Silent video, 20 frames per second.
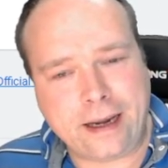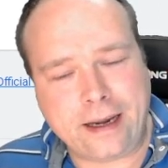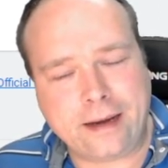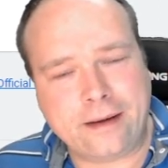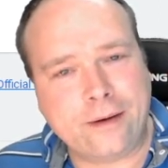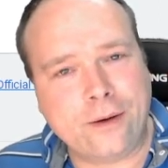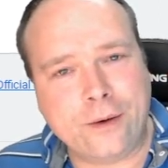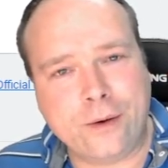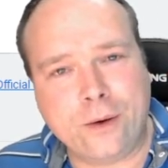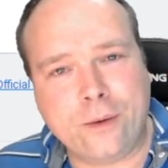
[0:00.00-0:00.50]

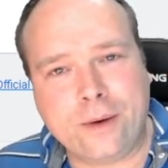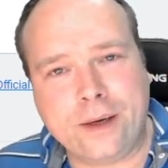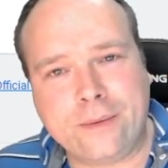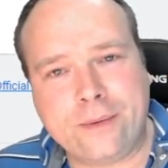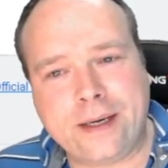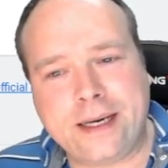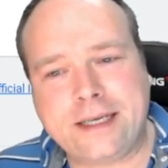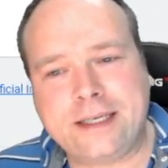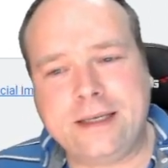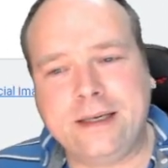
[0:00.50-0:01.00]
no one
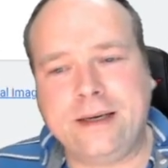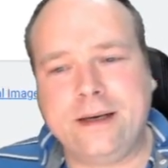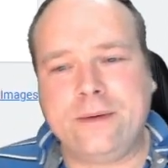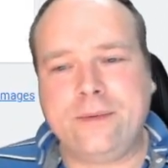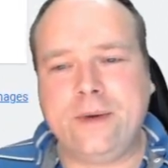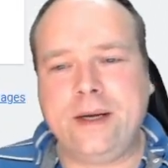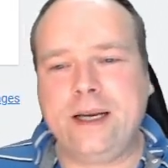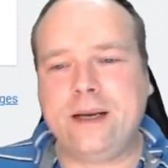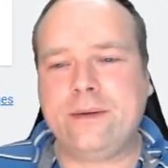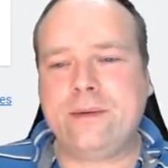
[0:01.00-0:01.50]
would actually
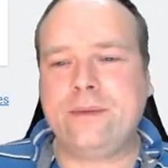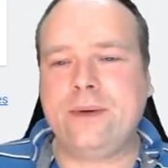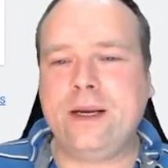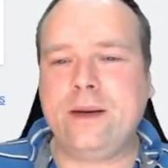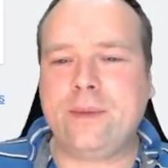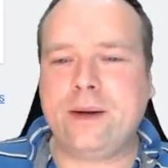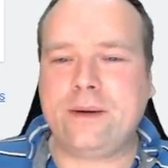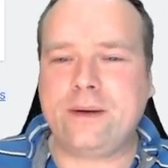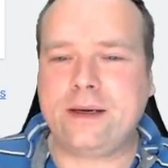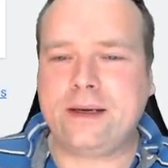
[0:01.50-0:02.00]
read
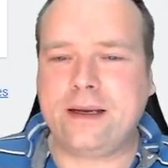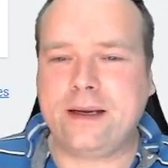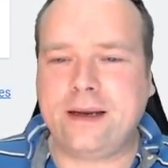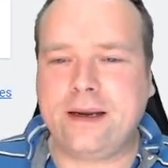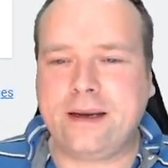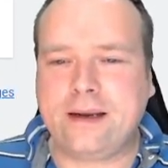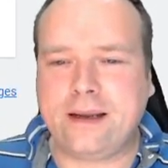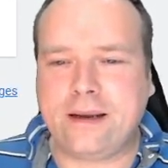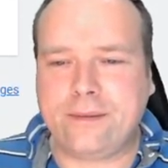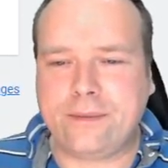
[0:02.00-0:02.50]
about it.
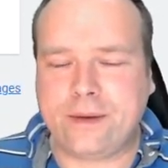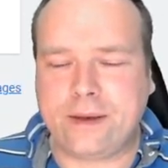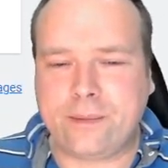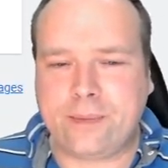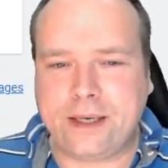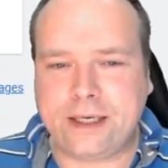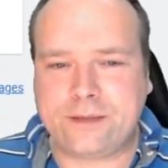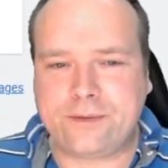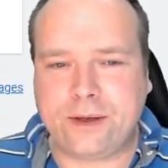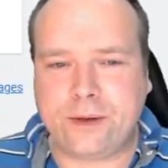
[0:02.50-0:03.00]
The
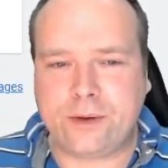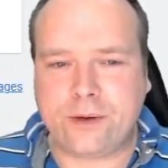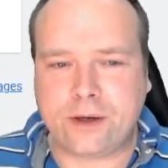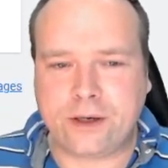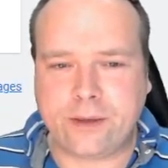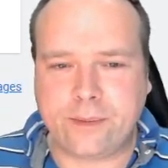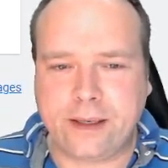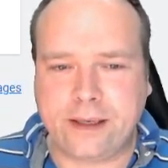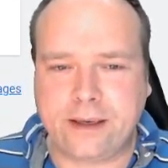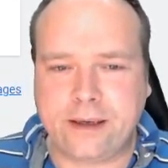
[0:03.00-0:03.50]
place where you
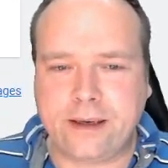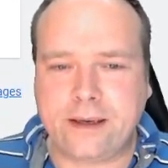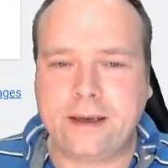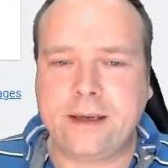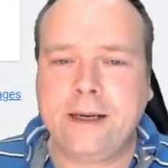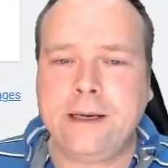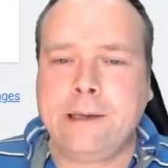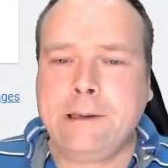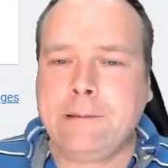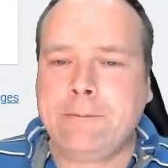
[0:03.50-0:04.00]
documented it.
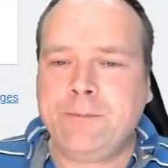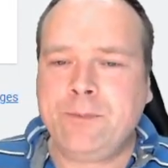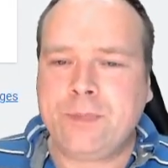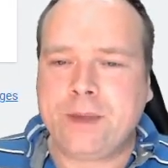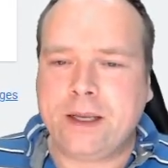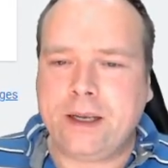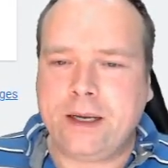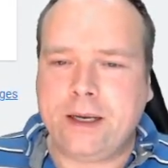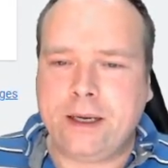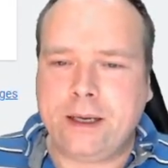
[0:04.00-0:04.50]

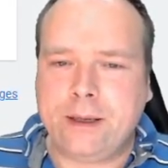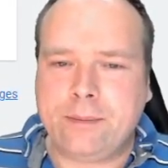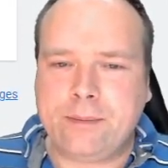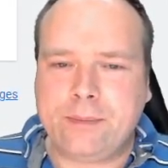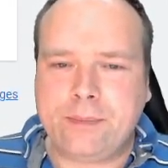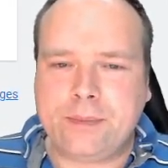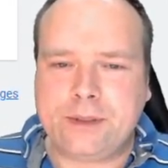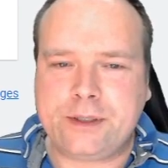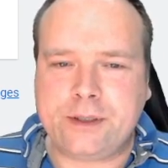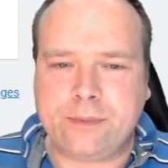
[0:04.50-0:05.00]

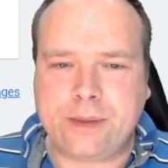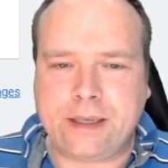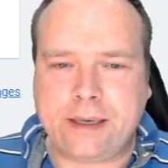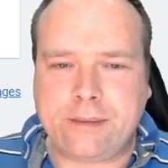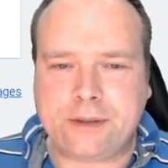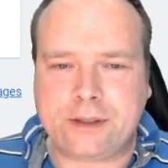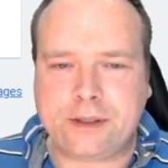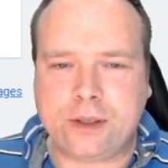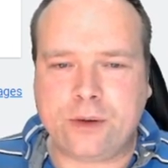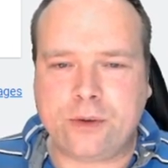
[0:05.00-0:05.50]
But that
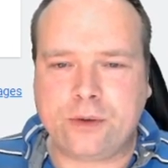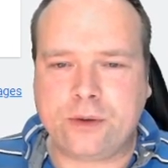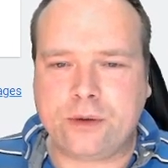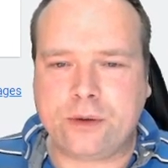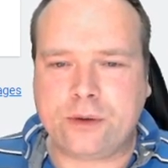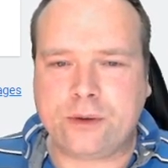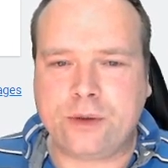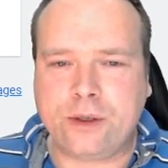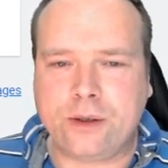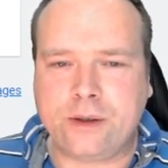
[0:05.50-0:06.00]
was
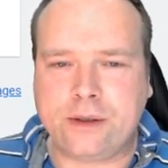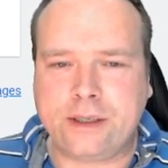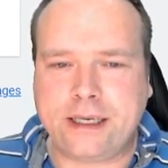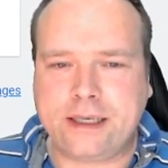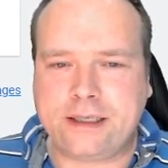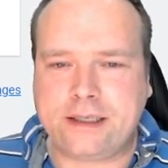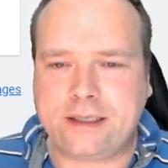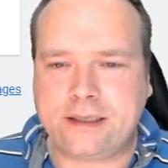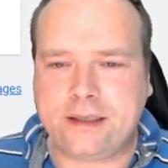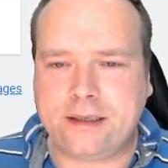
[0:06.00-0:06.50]
good old
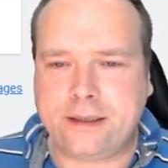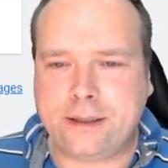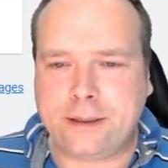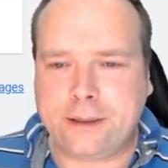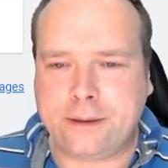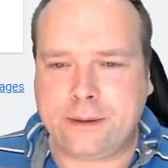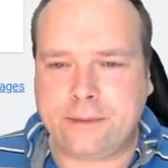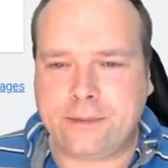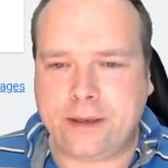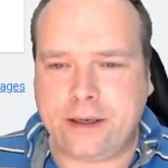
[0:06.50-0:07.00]
days
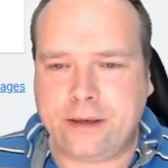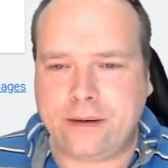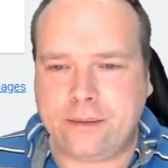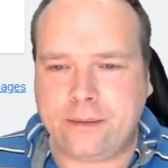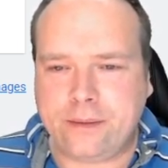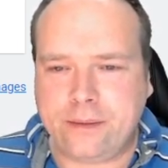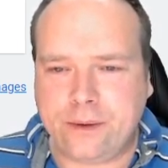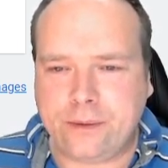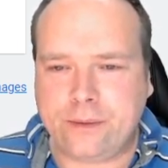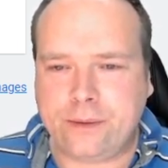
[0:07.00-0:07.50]
where
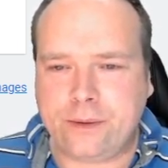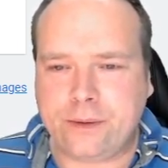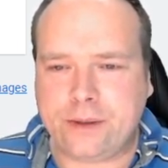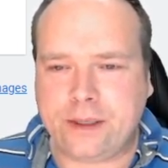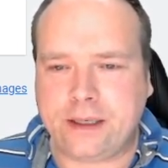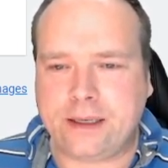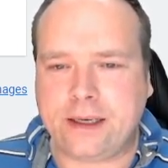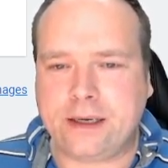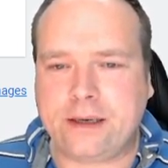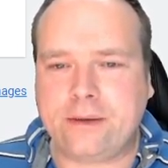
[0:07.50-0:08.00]
you
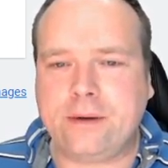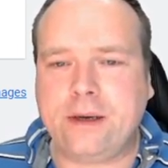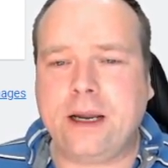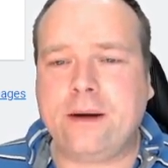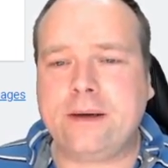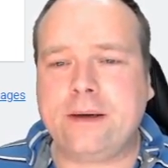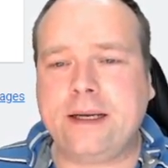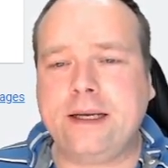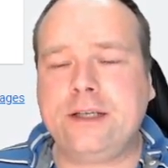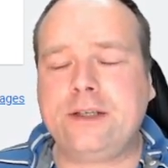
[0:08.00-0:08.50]
did that.
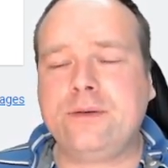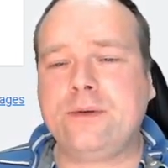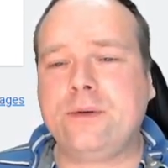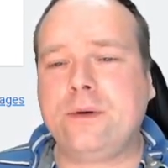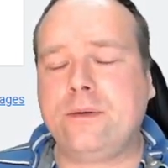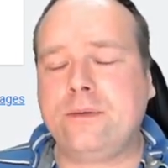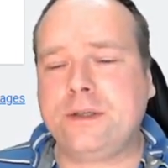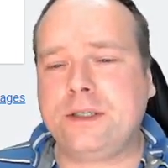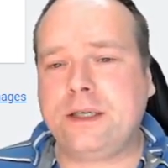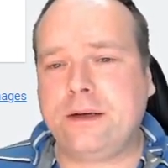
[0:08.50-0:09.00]
Nowadays you
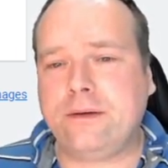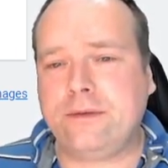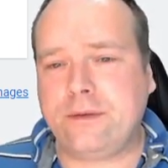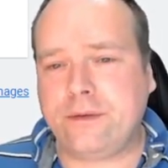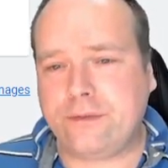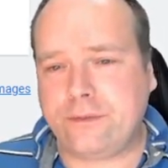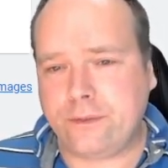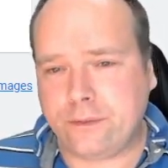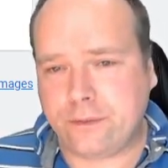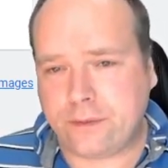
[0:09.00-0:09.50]

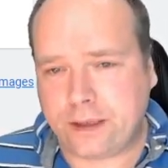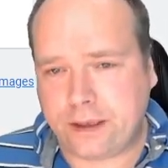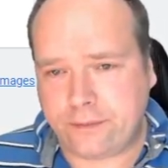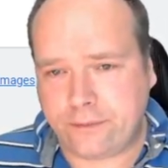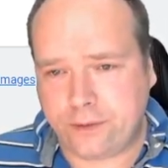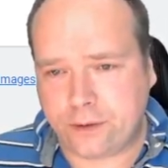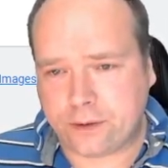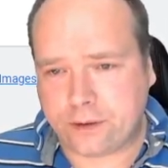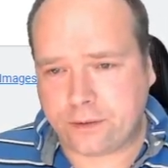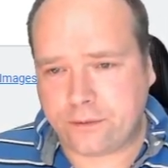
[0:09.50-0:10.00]
would have your